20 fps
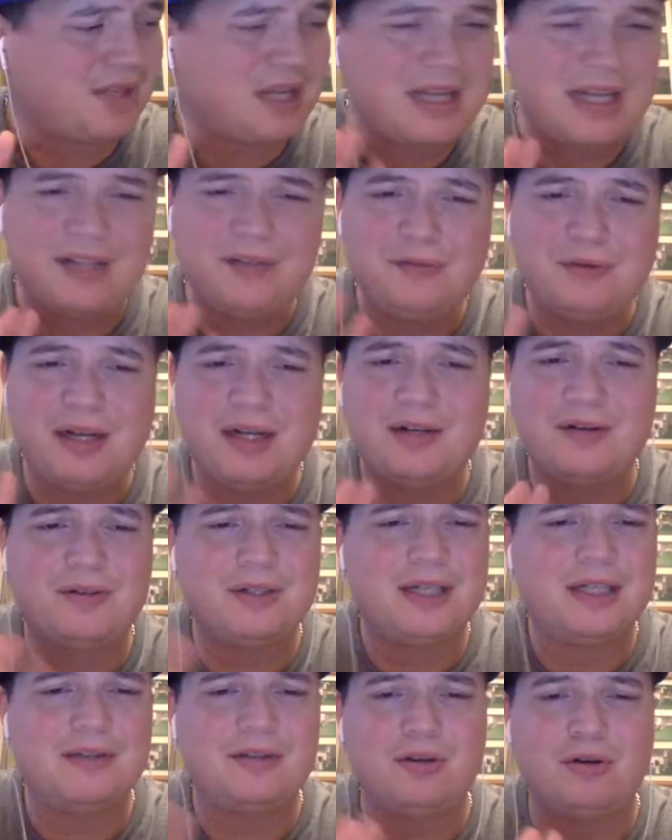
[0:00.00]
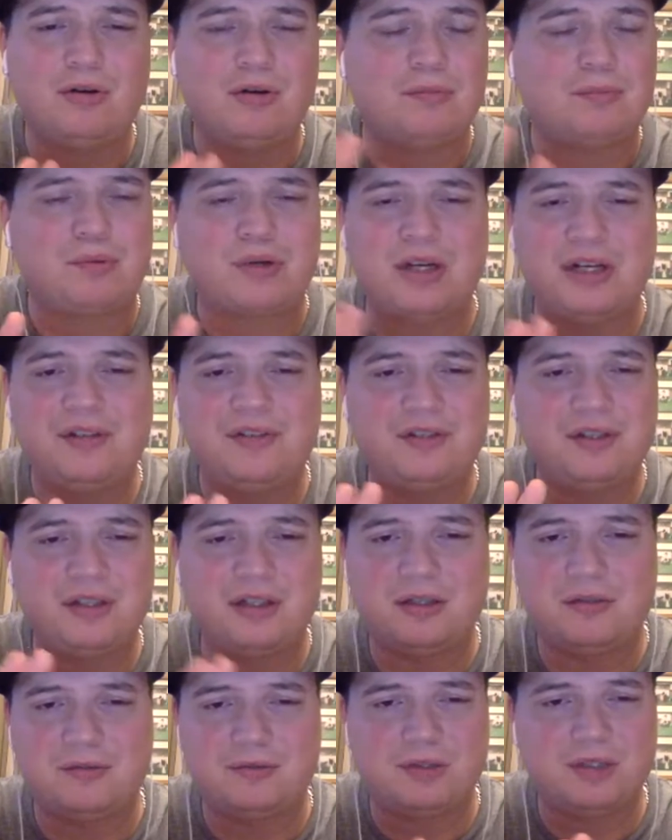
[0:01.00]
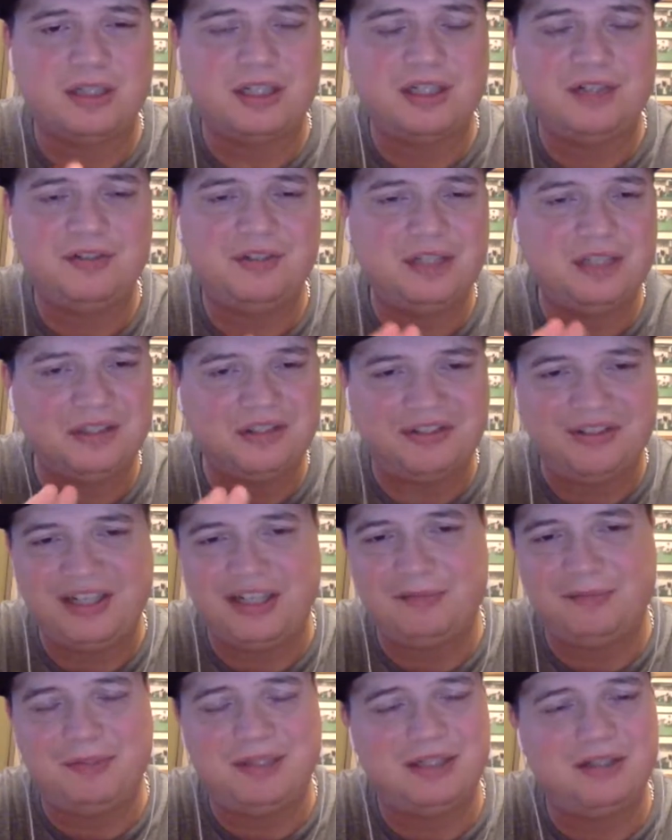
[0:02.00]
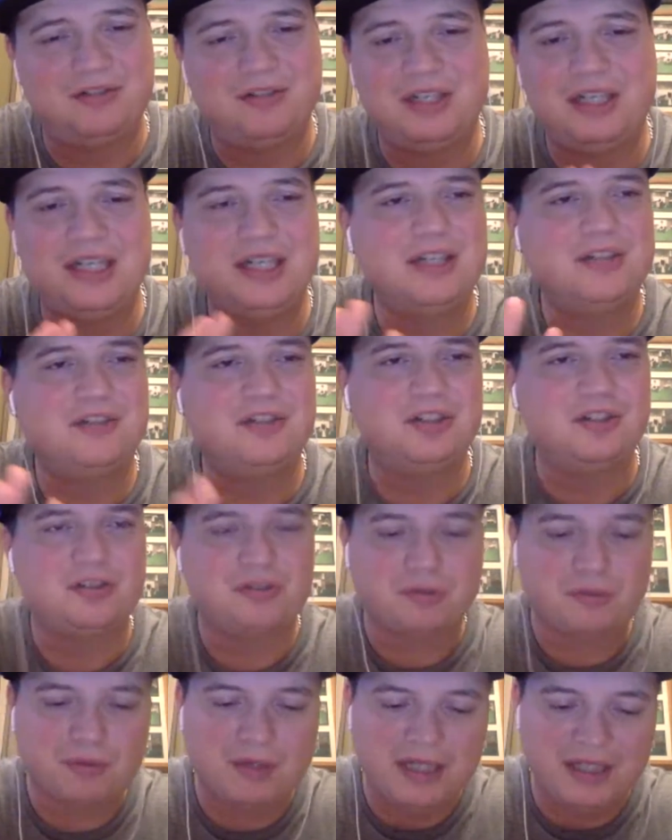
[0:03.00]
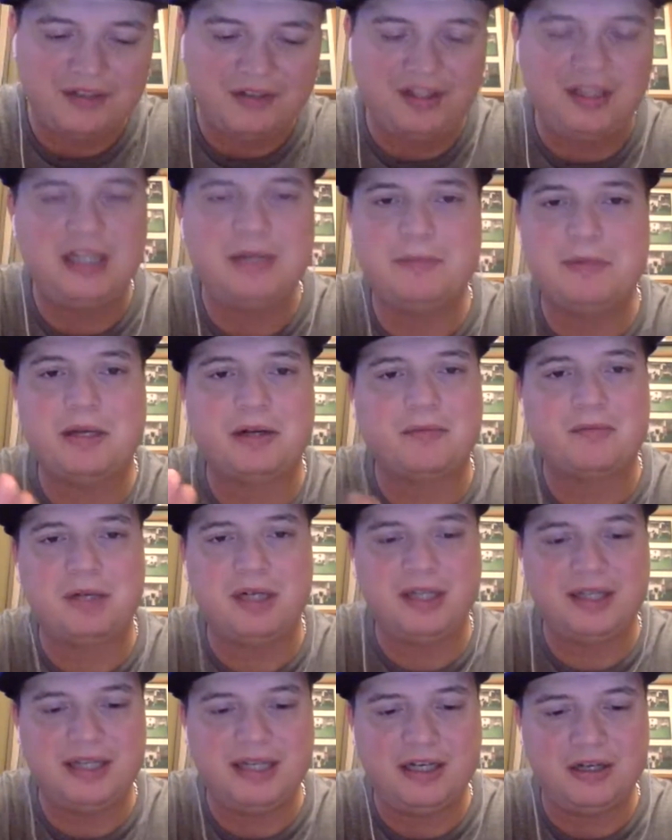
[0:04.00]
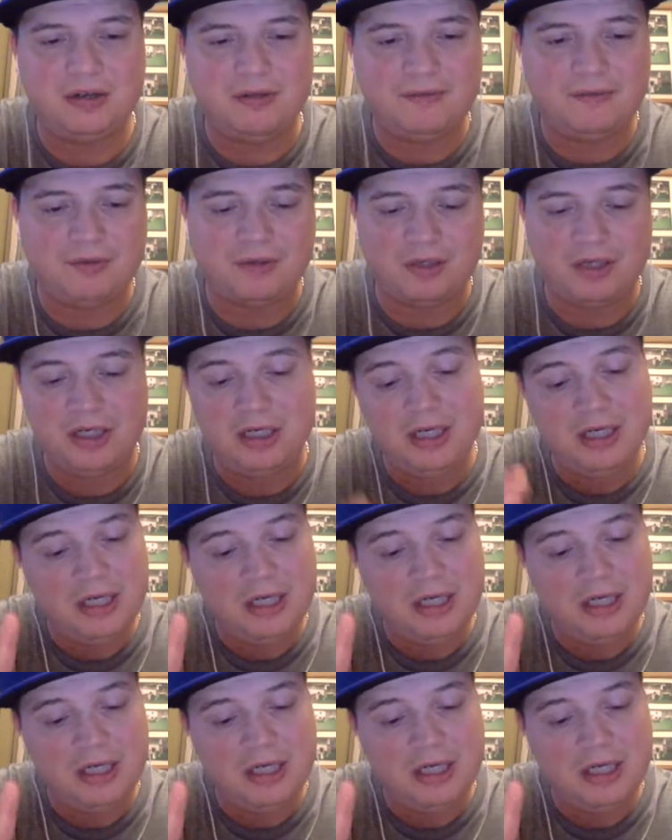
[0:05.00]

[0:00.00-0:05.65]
that's why I don't get the whole pricing on rookies in a sense, because it is just crazy the amount of money they go for.